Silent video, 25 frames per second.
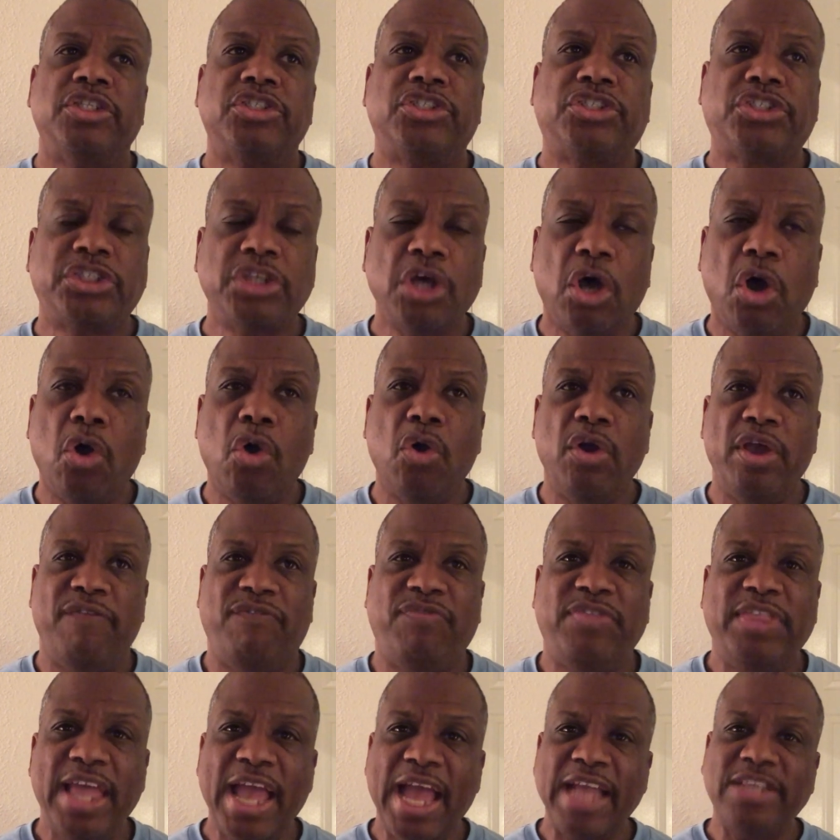So
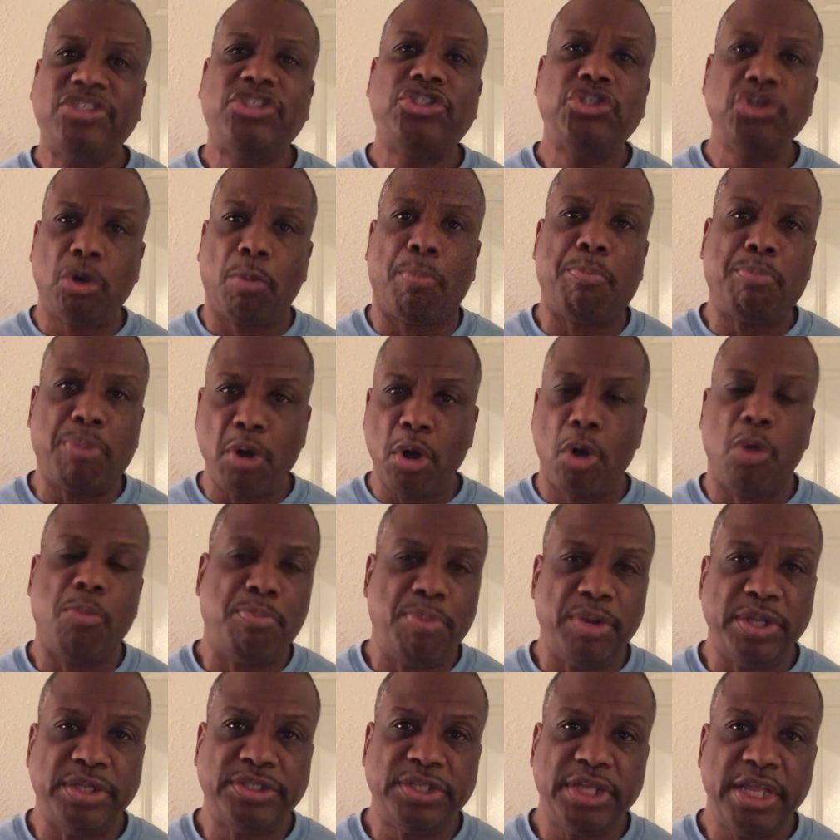if that's your
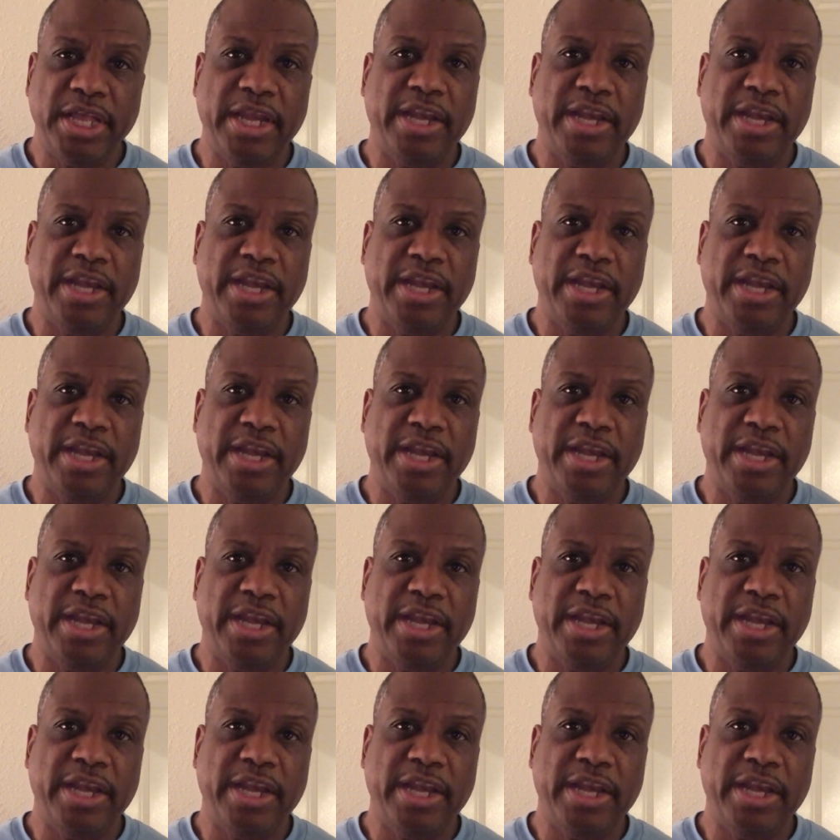purpose,